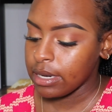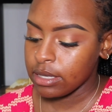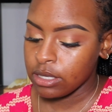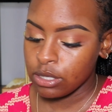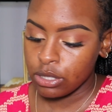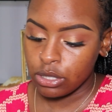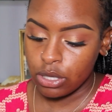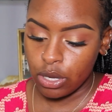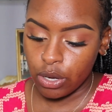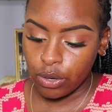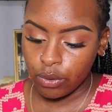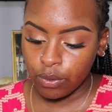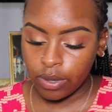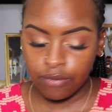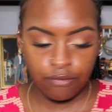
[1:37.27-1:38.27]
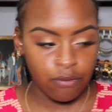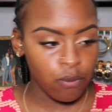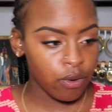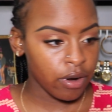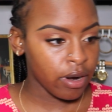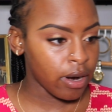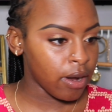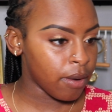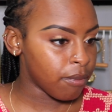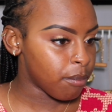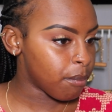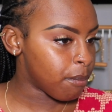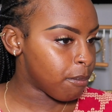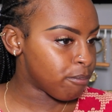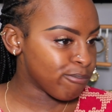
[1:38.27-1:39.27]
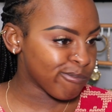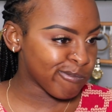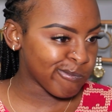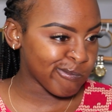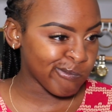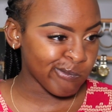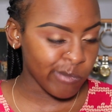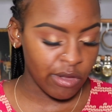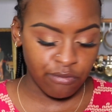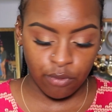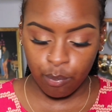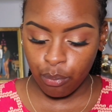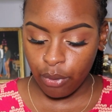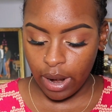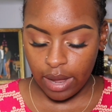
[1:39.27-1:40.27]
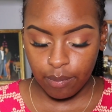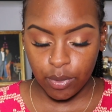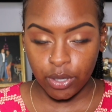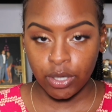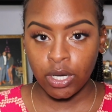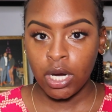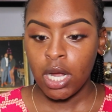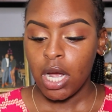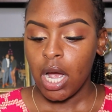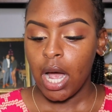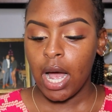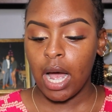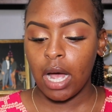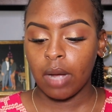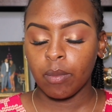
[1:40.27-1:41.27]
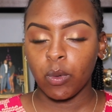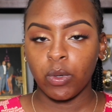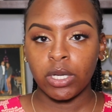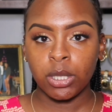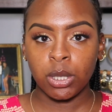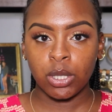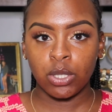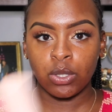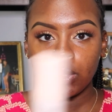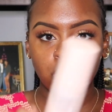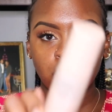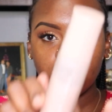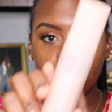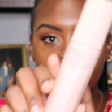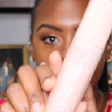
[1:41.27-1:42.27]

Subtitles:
So for primer, I'm going to use